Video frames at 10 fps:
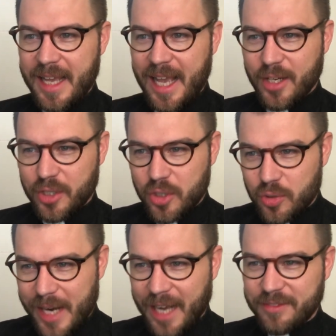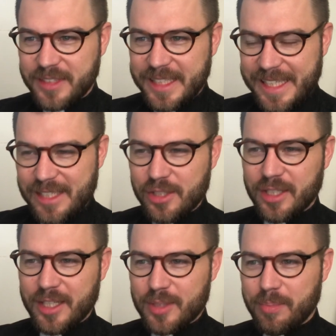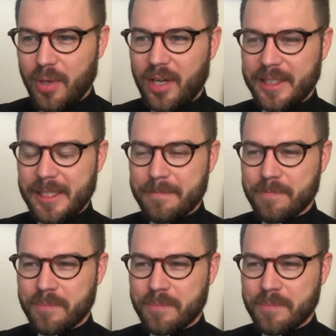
and are grafted into his body,